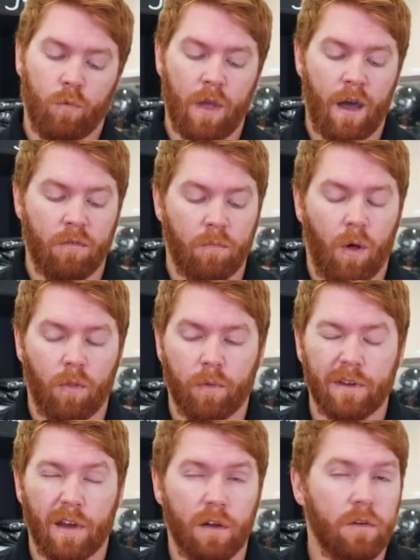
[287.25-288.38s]
We have them all the
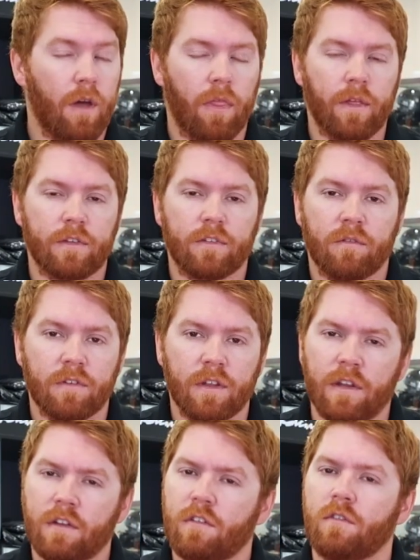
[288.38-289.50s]
way down to, I think,
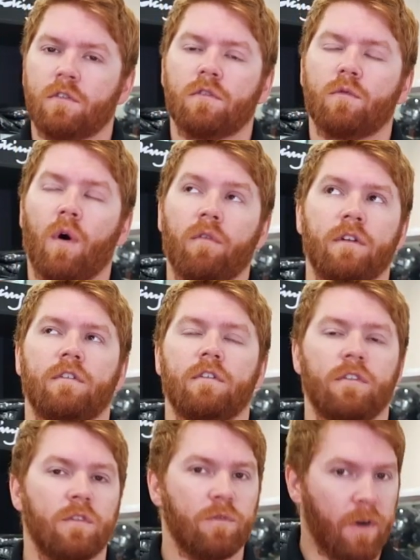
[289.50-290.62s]
17 inches or 12
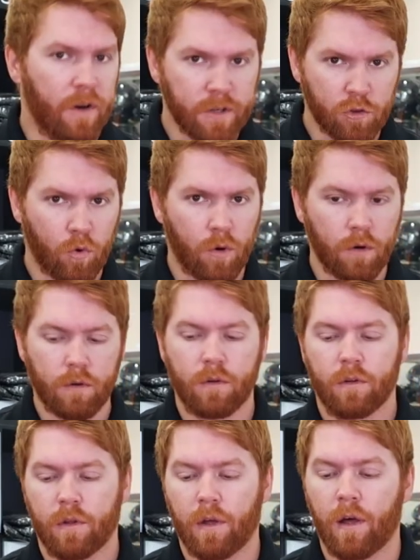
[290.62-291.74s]
inches. It's very short,
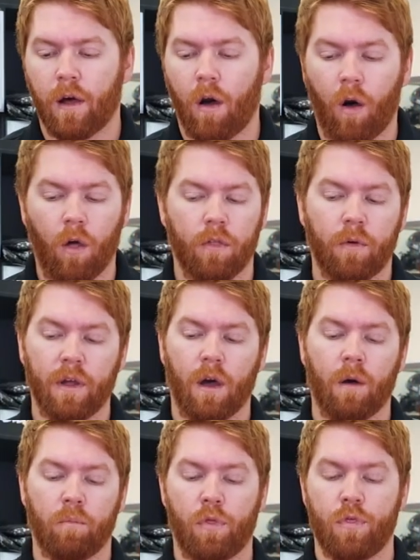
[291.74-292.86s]
all the way
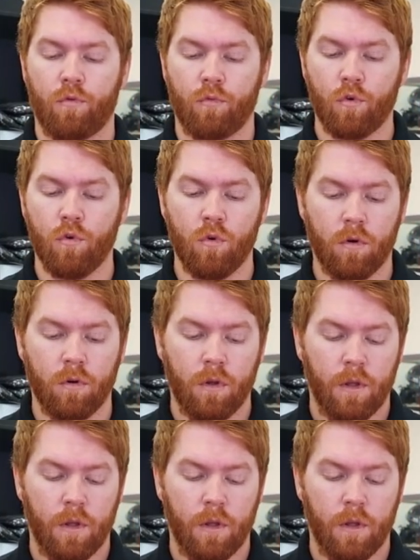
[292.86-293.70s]
up through